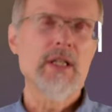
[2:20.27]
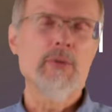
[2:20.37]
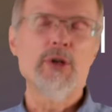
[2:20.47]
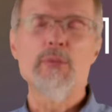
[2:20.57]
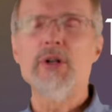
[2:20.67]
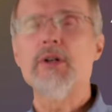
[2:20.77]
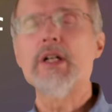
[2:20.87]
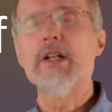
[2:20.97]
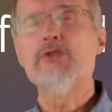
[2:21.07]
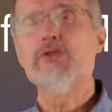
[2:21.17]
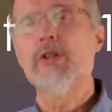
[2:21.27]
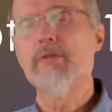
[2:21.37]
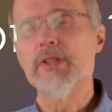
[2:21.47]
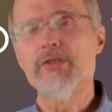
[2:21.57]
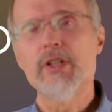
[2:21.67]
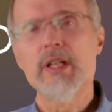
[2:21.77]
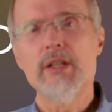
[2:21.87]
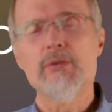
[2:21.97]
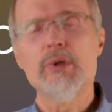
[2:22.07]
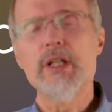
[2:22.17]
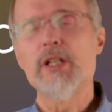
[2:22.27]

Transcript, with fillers: And when you murder God's servants, we